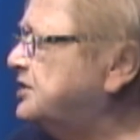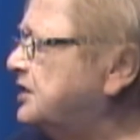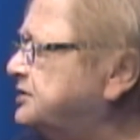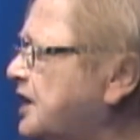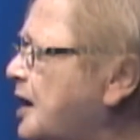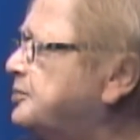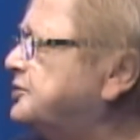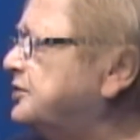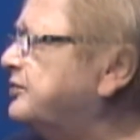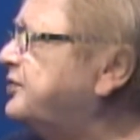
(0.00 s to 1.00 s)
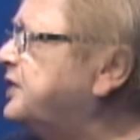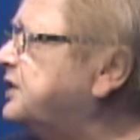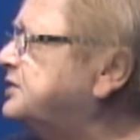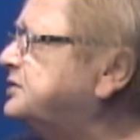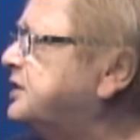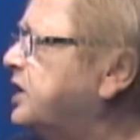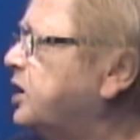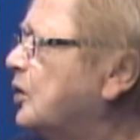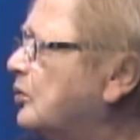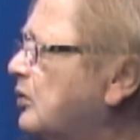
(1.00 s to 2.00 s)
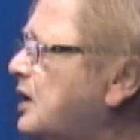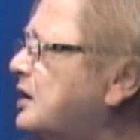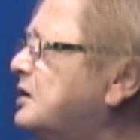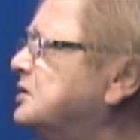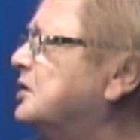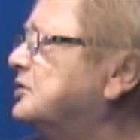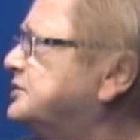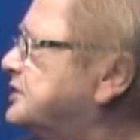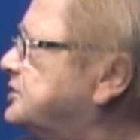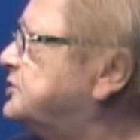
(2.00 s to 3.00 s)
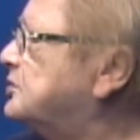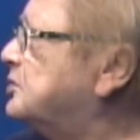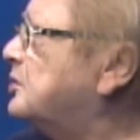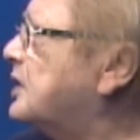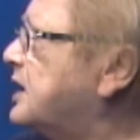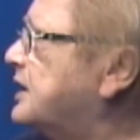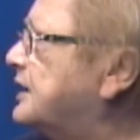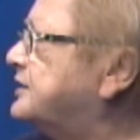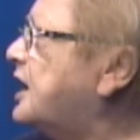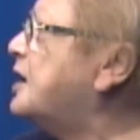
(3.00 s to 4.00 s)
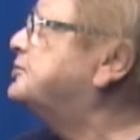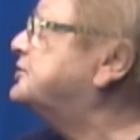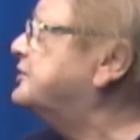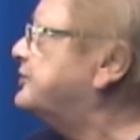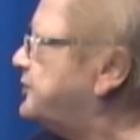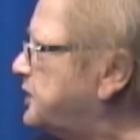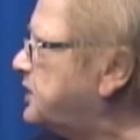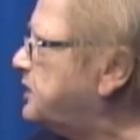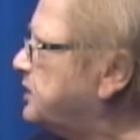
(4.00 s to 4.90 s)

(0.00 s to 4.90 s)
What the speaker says: adoption fees. What all goes into an adoption fee?